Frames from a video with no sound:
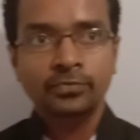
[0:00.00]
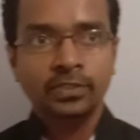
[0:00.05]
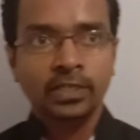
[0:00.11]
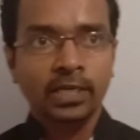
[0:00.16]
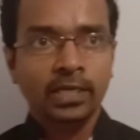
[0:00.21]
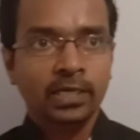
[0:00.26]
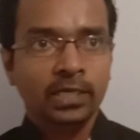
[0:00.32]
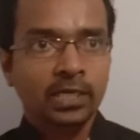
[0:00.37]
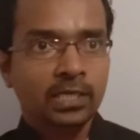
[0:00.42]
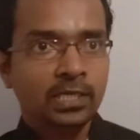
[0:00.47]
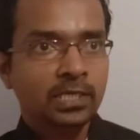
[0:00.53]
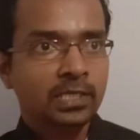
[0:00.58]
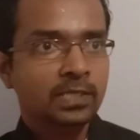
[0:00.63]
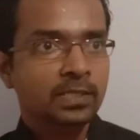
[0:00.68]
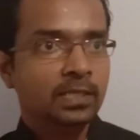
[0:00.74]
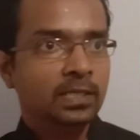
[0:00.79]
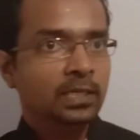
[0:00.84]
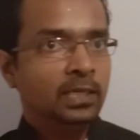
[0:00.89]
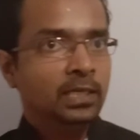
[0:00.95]
taken
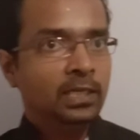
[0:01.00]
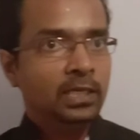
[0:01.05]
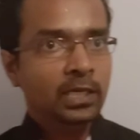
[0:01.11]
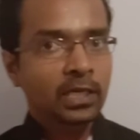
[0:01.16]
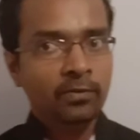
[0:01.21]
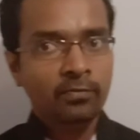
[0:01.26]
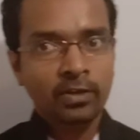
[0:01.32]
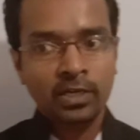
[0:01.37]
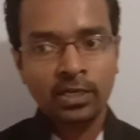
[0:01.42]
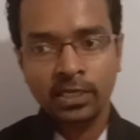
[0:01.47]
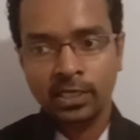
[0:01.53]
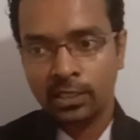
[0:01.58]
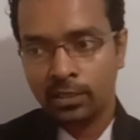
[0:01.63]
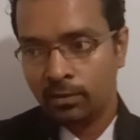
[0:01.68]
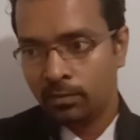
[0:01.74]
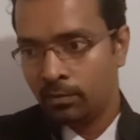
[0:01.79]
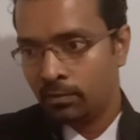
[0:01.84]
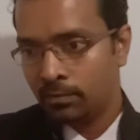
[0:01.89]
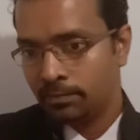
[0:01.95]
even
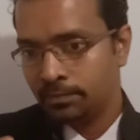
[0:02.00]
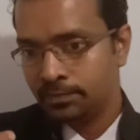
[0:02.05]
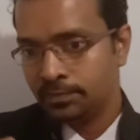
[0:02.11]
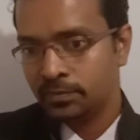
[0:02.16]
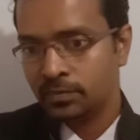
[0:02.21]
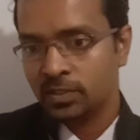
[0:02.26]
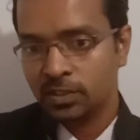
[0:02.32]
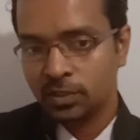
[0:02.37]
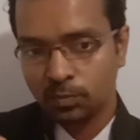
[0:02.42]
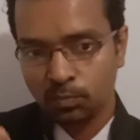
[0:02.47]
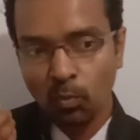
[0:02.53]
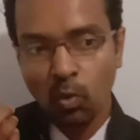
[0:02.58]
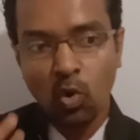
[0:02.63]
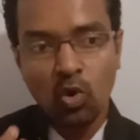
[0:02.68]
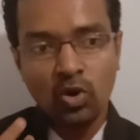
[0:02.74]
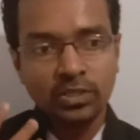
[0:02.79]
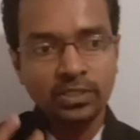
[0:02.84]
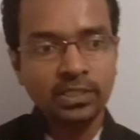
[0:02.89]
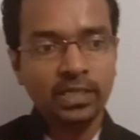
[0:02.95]
little
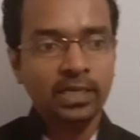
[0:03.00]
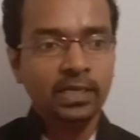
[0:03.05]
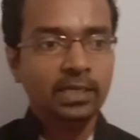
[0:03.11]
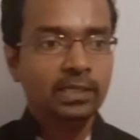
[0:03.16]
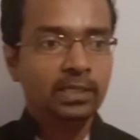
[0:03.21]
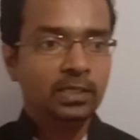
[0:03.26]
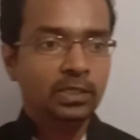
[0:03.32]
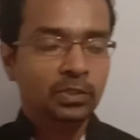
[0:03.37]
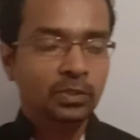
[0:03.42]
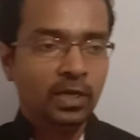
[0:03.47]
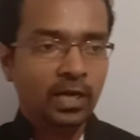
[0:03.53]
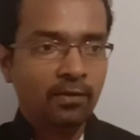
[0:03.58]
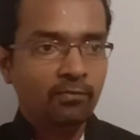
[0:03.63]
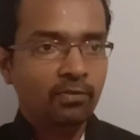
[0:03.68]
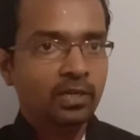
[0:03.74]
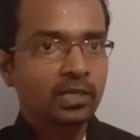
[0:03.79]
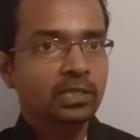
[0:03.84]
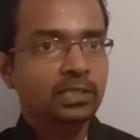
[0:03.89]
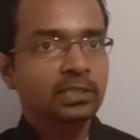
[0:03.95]
small thing, you have
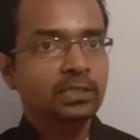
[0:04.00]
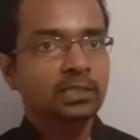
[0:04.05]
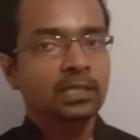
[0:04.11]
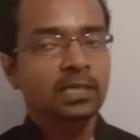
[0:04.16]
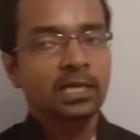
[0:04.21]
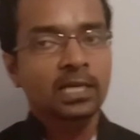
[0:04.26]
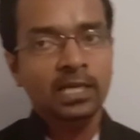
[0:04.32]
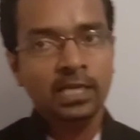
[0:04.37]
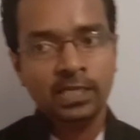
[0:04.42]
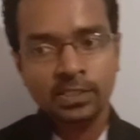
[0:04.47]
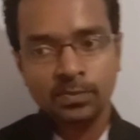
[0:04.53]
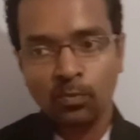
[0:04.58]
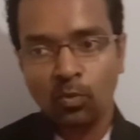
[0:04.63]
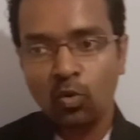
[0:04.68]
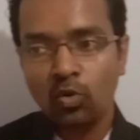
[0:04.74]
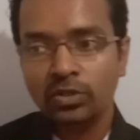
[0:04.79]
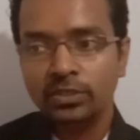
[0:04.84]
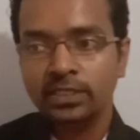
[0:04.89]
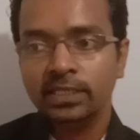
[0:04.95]
learned a
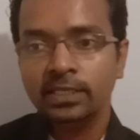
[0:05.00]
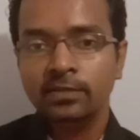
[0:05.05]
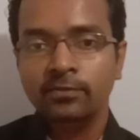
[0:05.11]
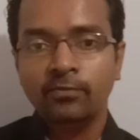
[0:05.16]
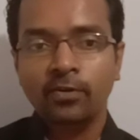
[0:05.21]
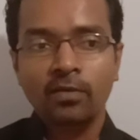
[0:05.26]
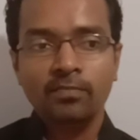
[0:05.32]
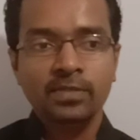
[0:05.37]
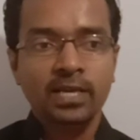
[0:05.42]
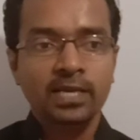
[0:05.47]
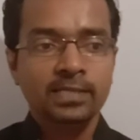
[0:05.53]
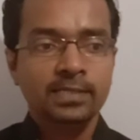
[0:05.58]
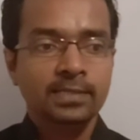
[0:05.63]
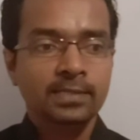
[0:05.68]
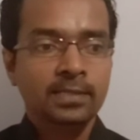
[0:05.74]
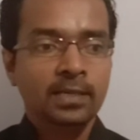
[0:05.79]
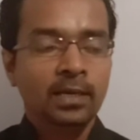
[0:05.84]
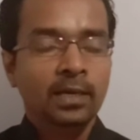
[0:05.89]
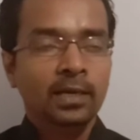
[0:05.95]
small thing from
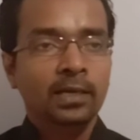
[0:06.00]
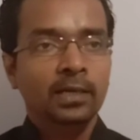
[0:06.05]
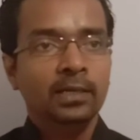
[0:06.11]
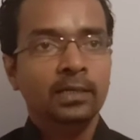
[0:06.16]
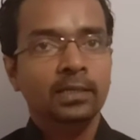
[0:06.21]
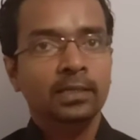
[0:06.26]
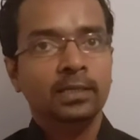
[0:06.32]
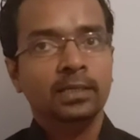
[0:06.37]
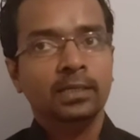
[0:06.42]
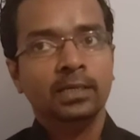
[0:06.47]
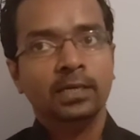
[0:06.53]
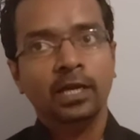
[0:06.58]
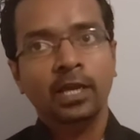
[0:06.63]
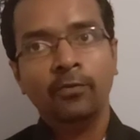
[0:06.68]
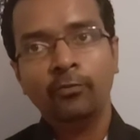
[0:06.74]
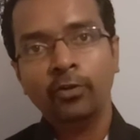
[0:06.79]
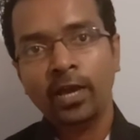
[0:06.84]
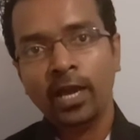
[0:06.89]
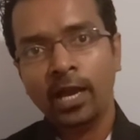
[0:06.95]
this.
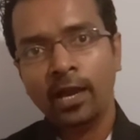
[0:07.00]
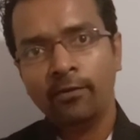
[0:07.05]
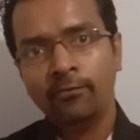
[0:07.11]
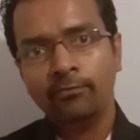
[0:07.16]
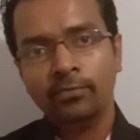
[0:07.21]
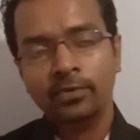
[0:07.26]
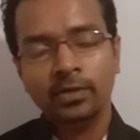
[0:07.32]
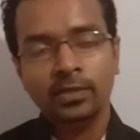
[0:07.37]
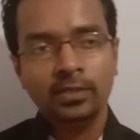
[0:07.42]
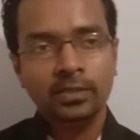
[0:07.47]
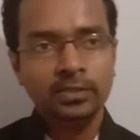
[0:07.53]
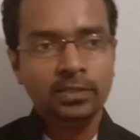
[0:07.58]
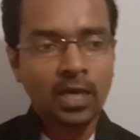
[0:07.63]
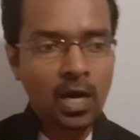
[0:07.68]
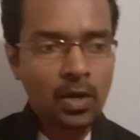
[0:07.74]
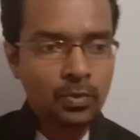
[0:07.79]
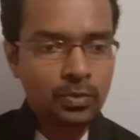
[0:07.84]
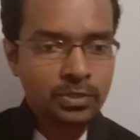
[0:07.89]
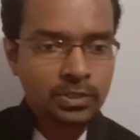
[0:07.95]
If you have
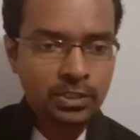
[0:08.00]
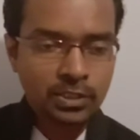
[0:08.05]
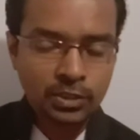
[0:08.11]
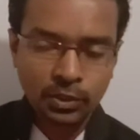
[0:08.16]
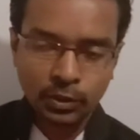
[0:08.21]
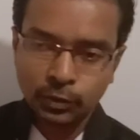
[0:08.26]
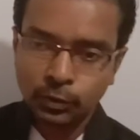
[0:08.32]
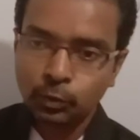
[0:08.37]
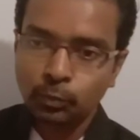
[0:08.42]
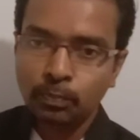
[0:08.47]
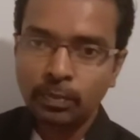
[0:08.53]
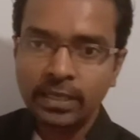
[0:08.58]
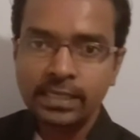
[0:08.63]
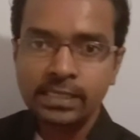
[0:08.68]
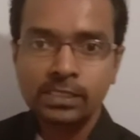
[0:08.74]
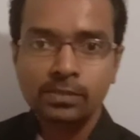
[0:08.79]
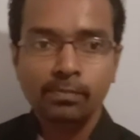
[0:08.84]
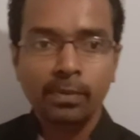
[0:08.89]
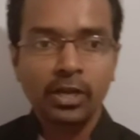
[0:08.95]
doubts, you
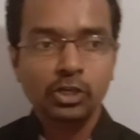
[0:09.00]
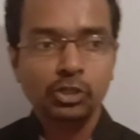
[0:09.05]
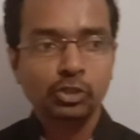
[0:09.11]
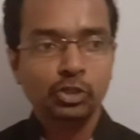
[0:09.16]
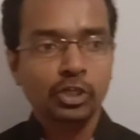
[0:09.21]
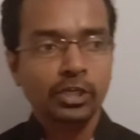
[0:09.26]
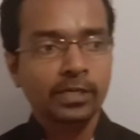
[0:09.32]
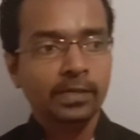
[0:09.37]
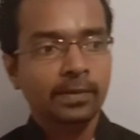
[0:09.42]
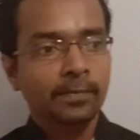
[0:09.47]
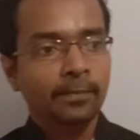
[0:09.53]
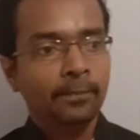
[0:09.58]
please mention,